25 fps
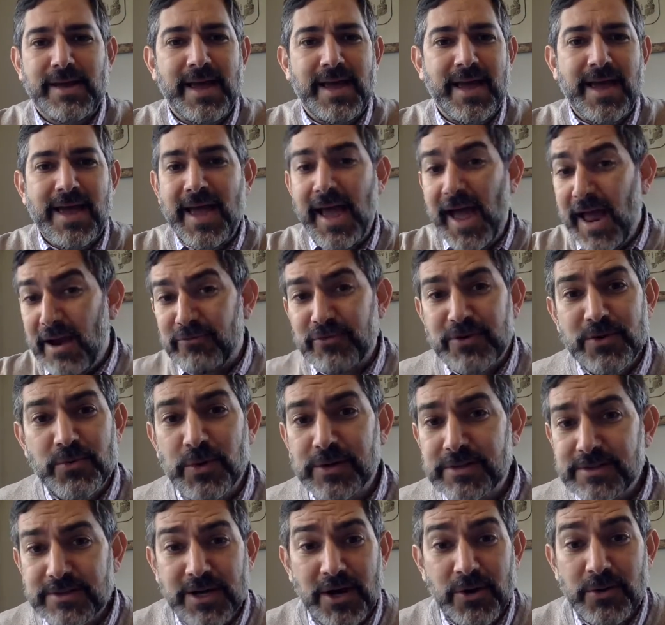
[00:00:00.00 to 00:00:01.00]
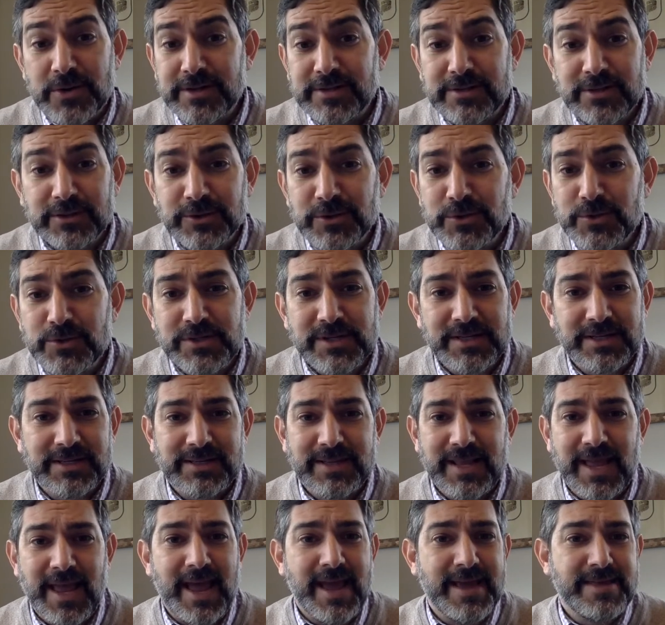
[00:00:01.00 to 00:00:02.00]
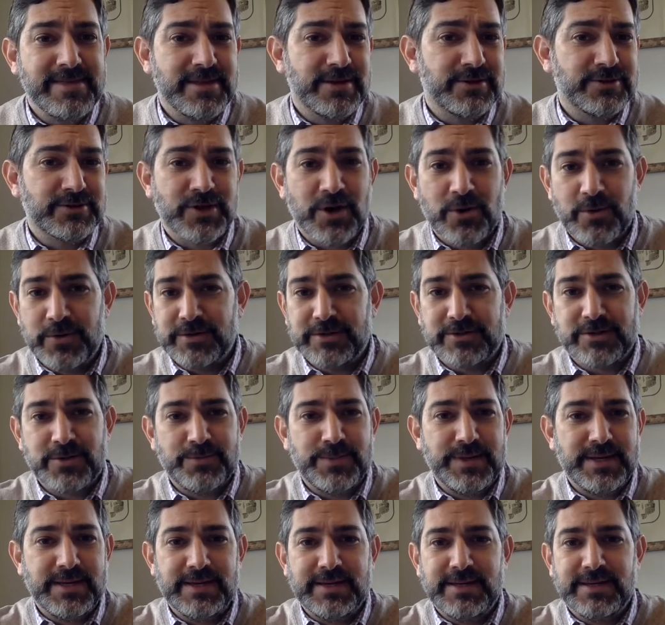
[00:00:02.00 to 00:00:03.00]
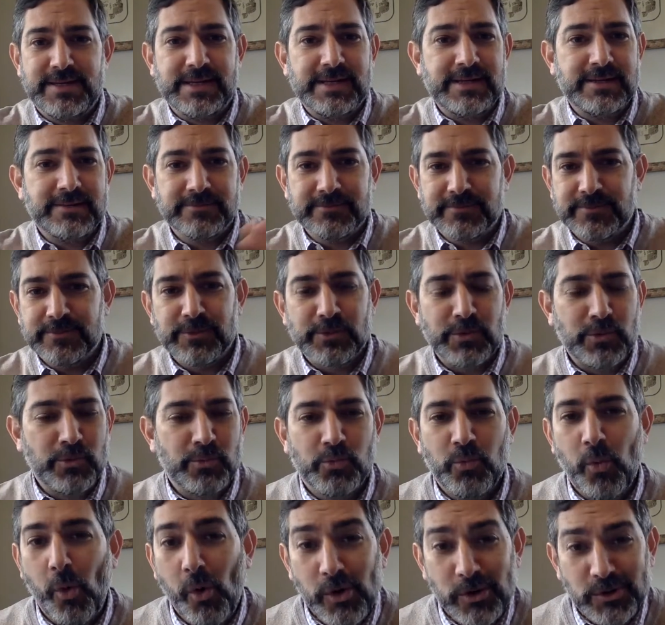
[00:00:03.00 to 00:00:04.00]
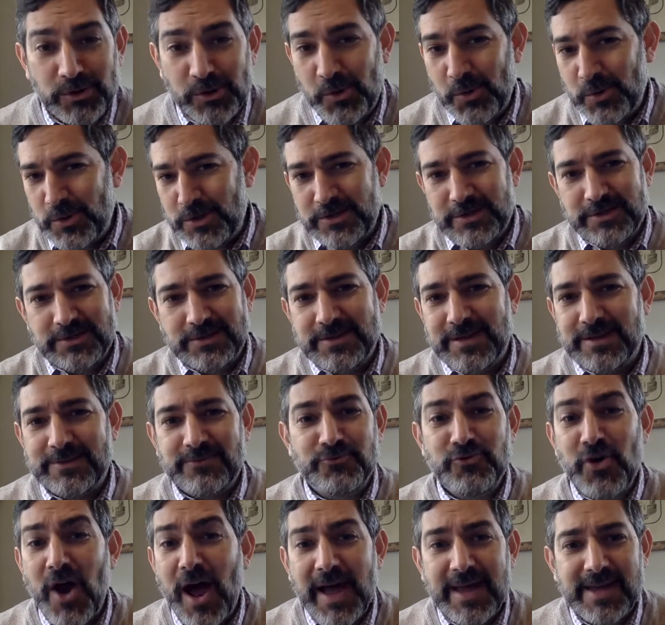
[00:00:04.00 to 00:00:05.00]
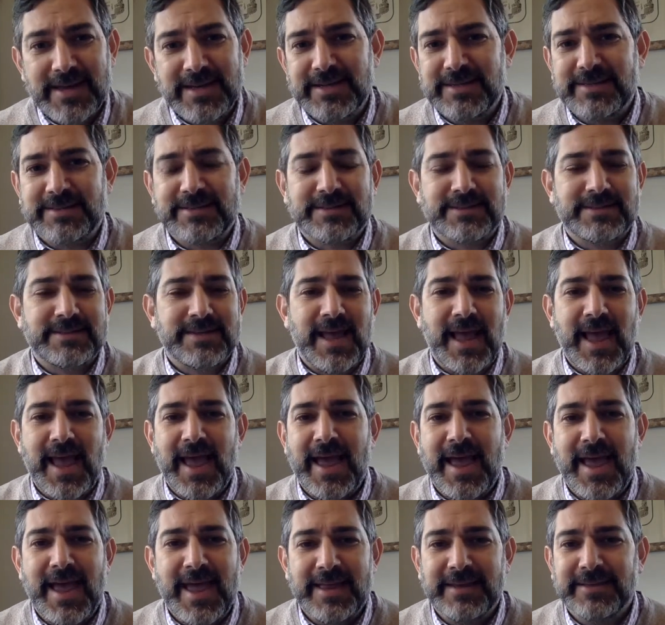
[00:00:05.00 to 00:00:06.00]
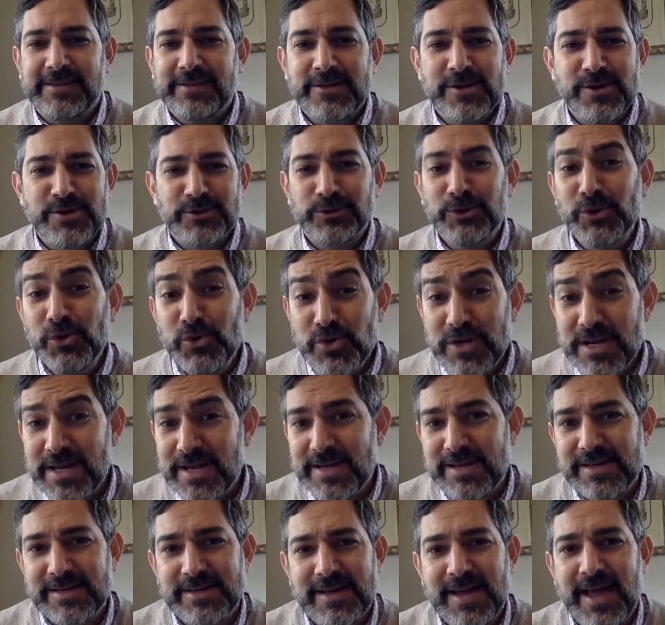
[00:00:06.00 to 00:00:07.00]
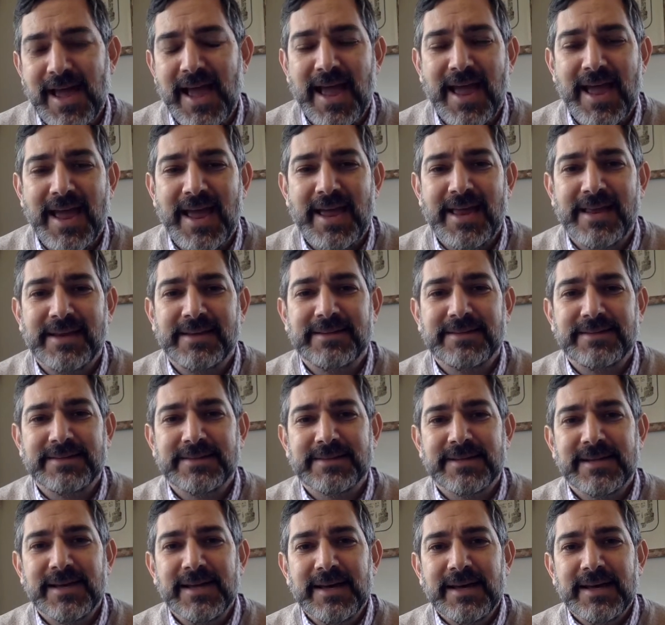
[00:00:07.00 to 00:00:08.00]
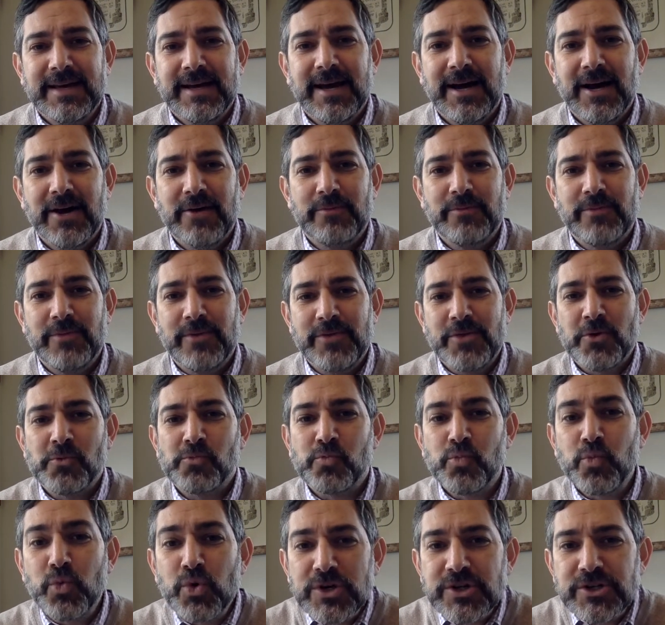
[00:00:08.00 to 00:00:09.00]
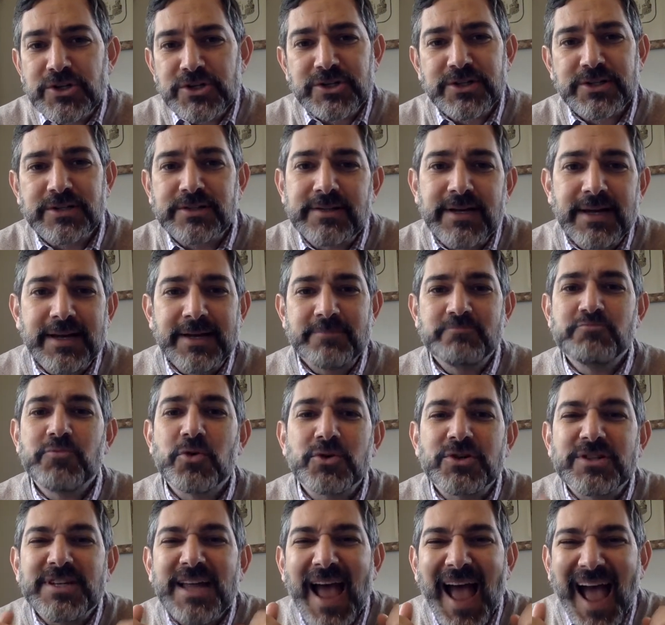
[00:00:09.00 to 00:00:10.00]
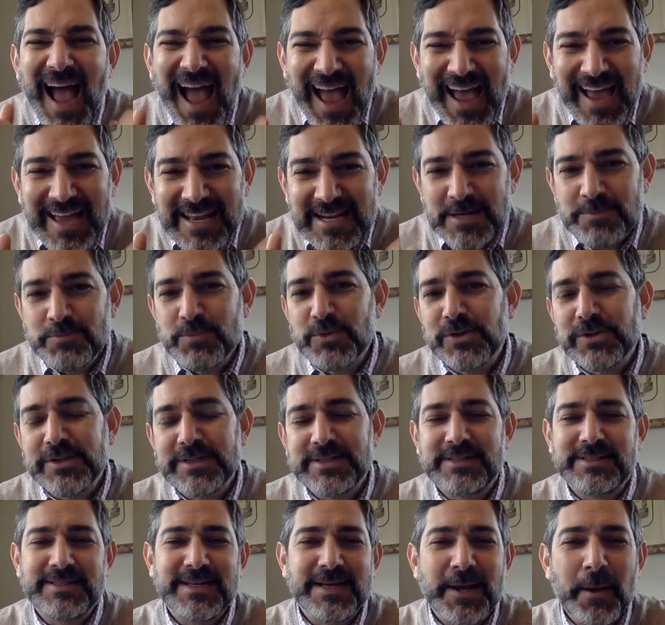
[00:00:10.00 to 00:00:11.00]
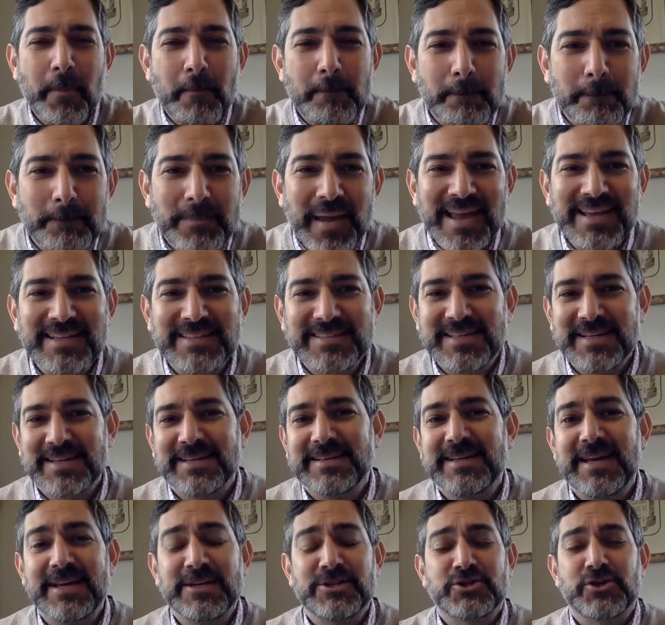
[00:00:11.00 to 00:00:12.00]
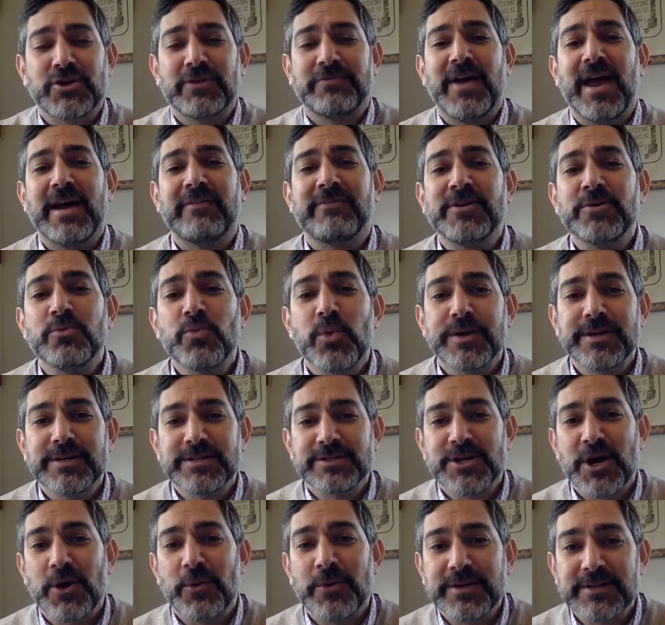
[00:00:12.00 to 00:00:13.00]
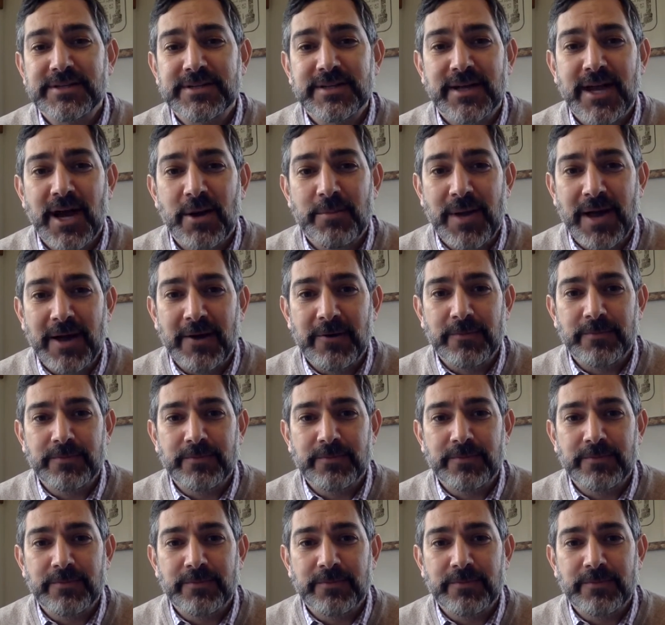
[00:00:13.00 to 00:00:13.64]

everyone's going to lose it, and there's going to be warlords and riots and looting, and the worst, most animalistic, basic nature of everyone is going to come out.